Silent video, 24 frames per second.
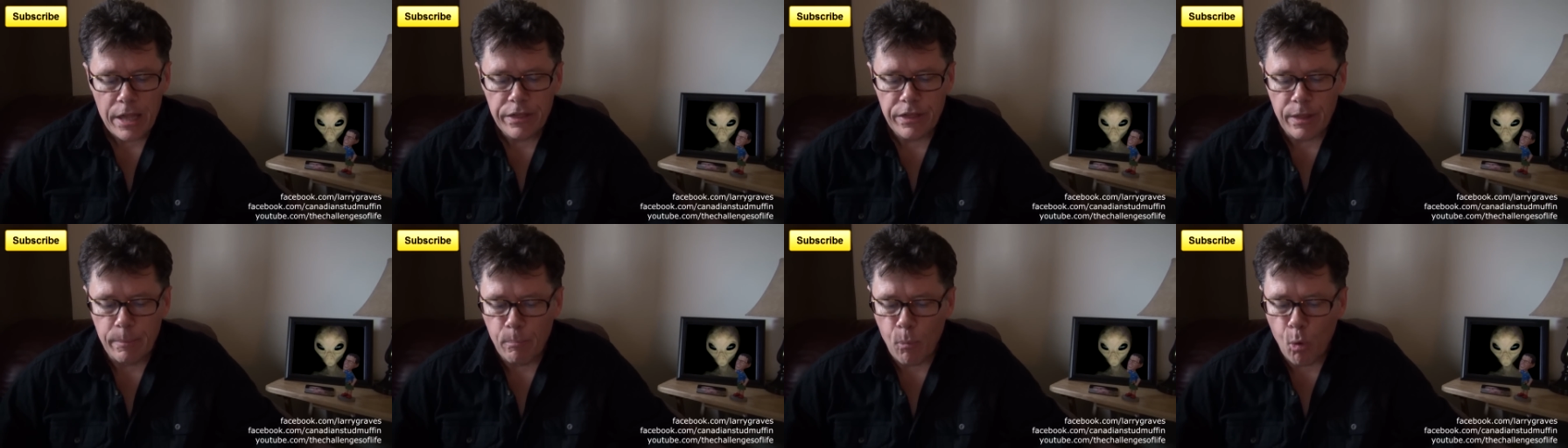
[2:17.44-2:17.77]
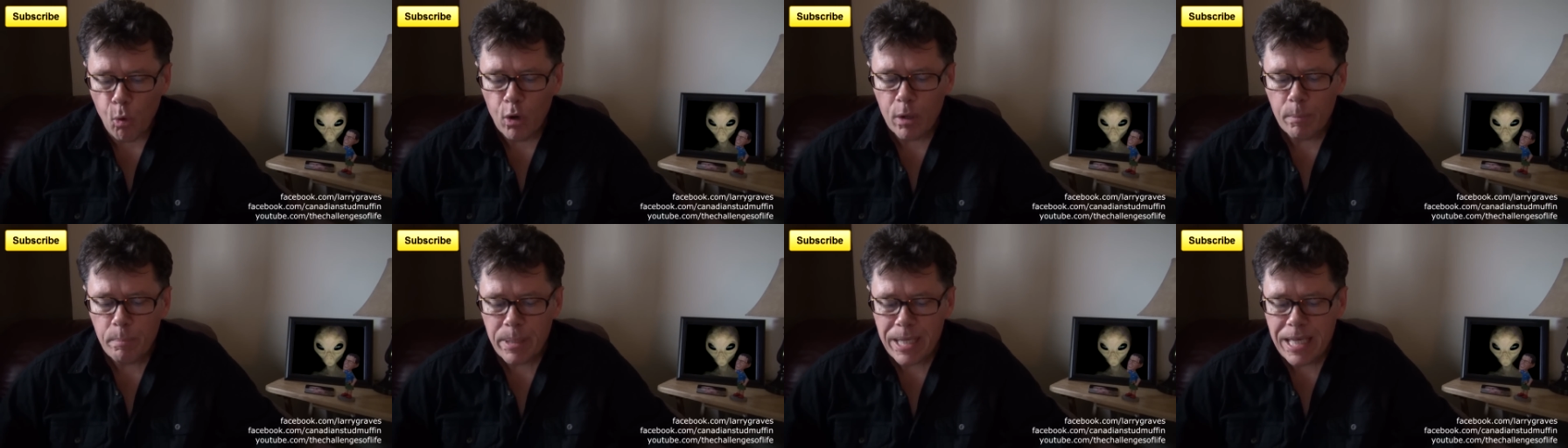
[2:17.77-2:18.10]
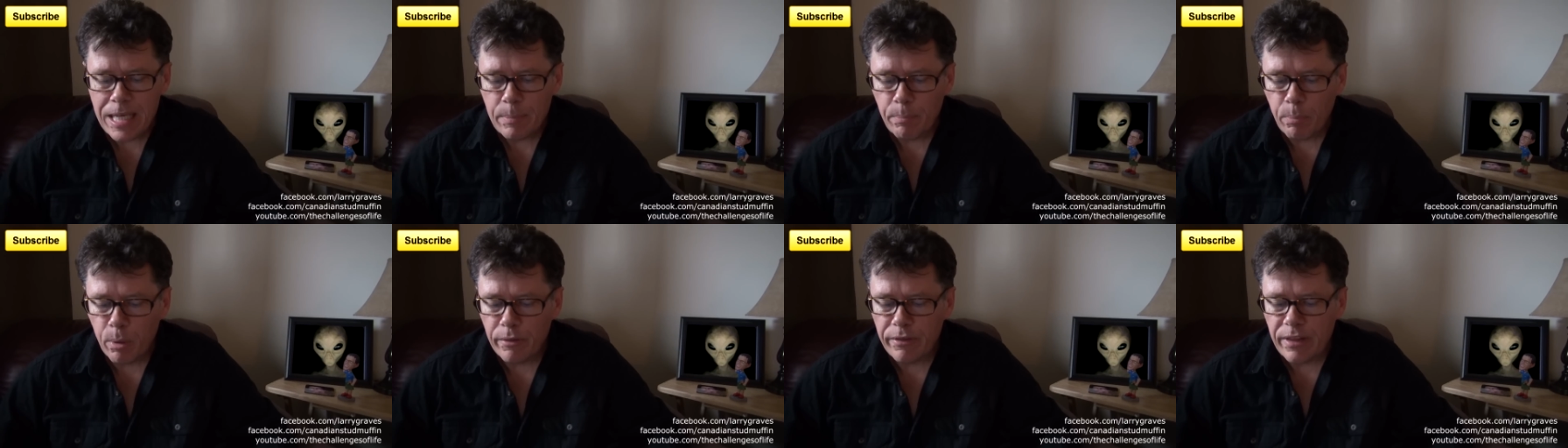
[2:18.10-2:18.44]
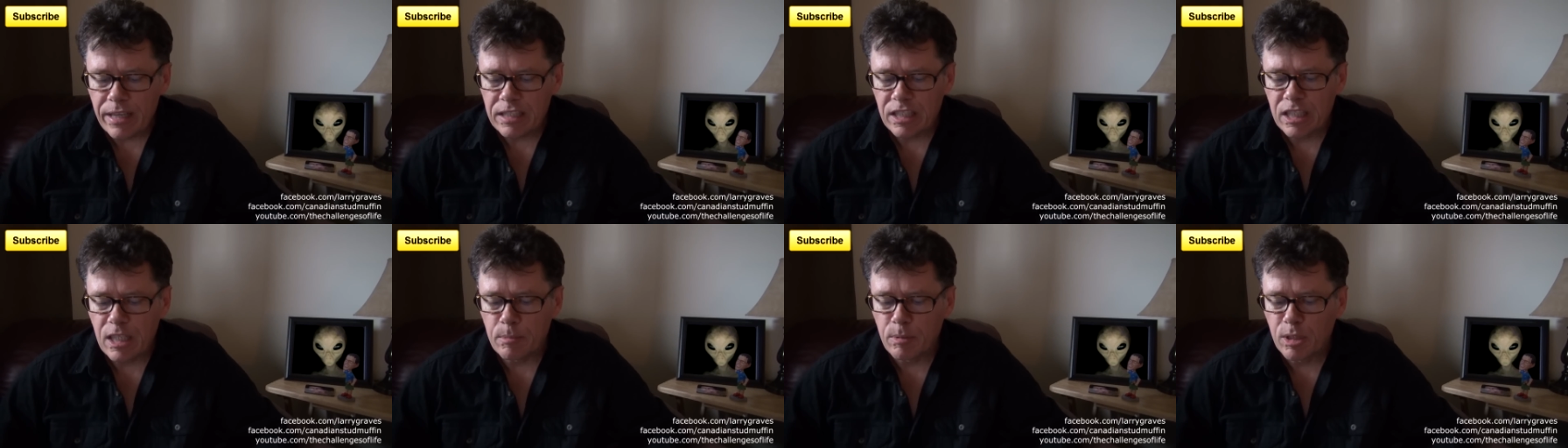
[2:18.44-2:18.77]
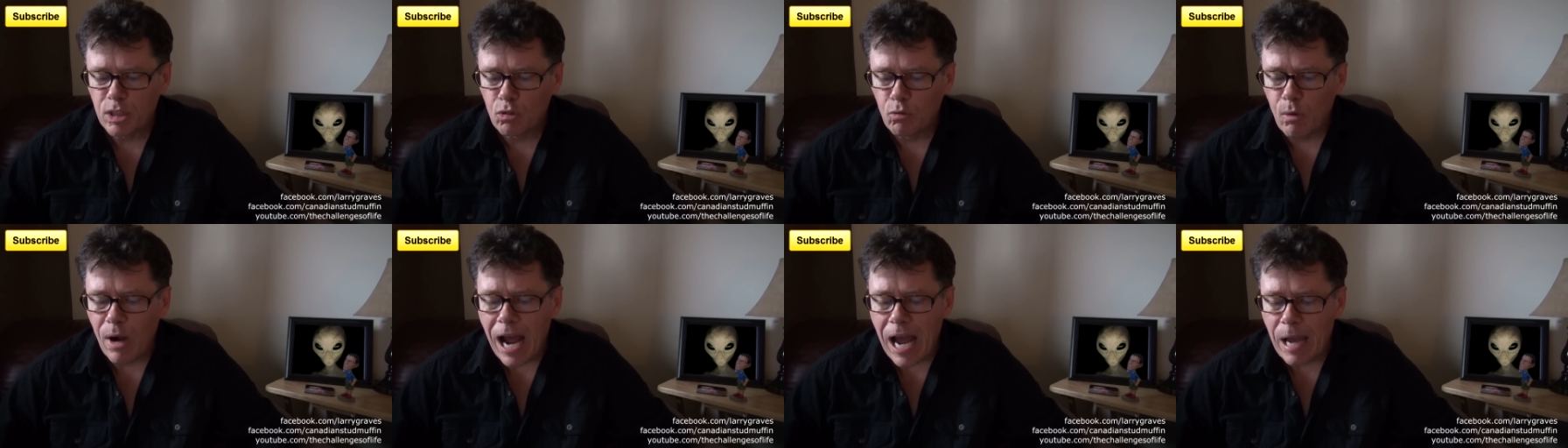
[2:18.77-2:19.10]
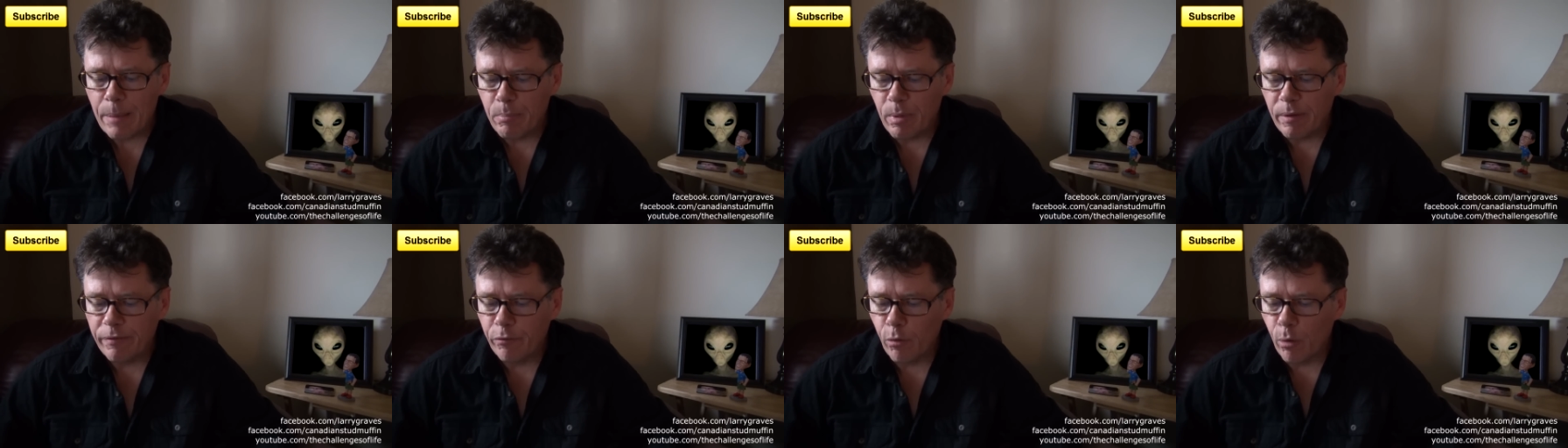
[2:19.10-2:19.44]
The more people that
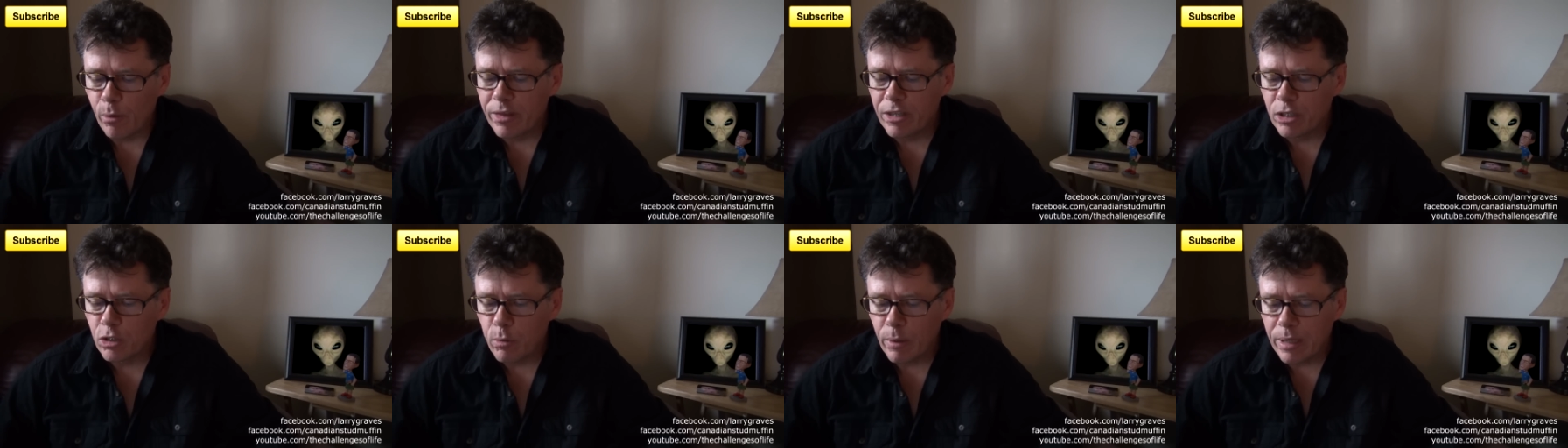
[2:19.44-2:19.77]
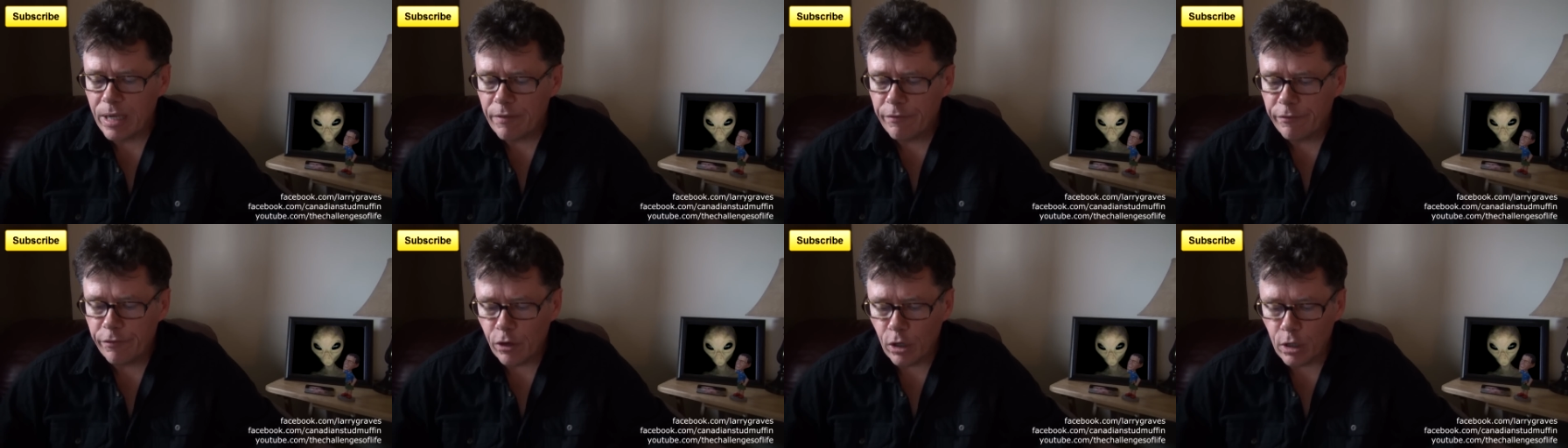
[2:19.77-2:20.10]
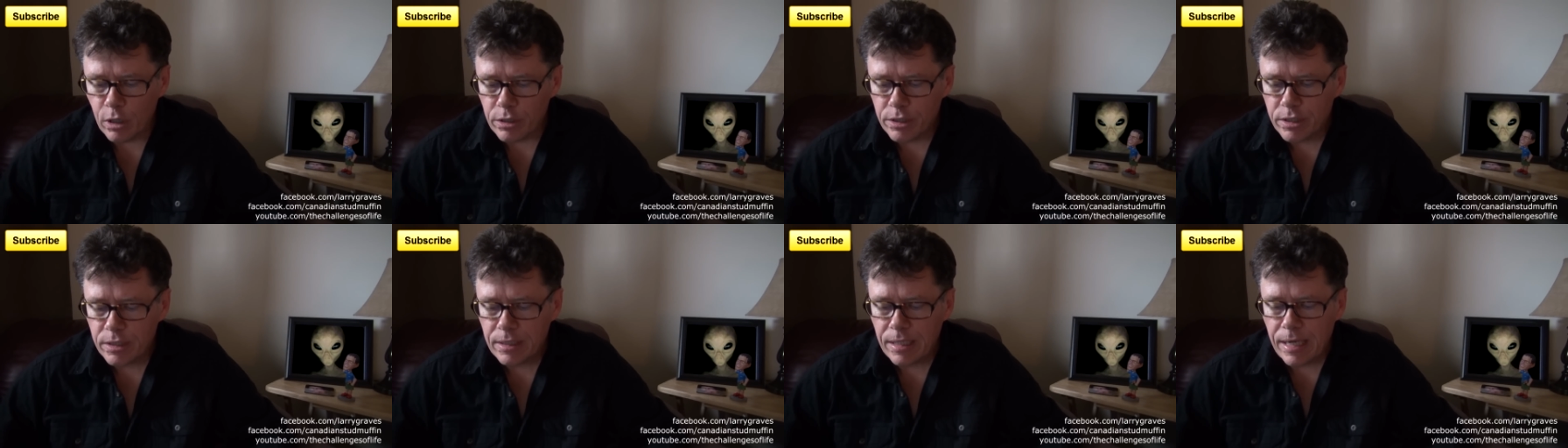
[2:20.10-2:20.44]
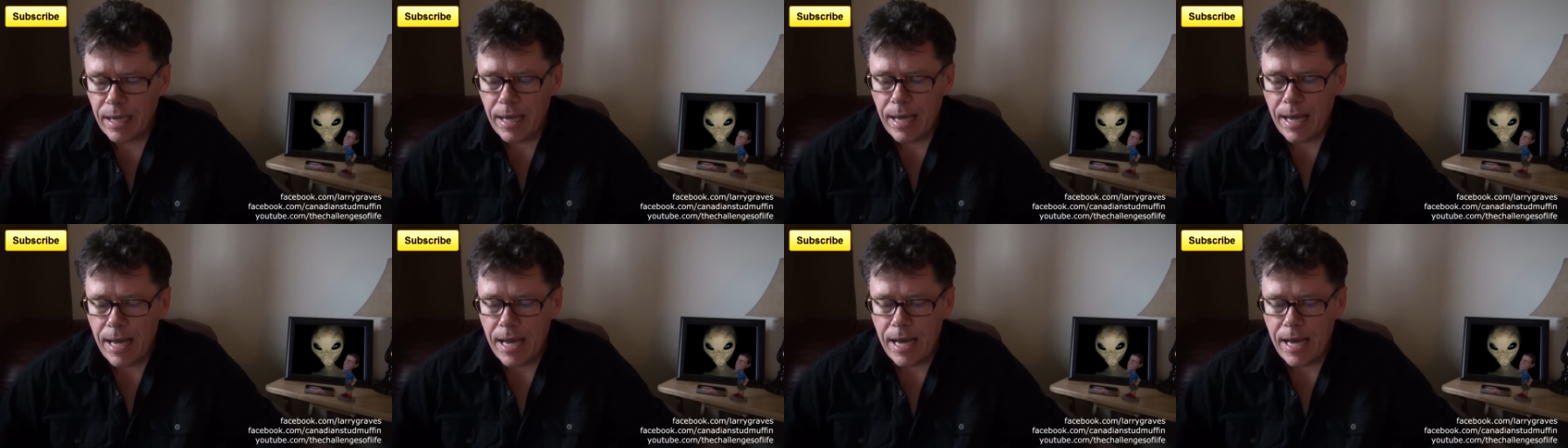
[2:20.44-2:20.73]
subscribe before the twenty-first,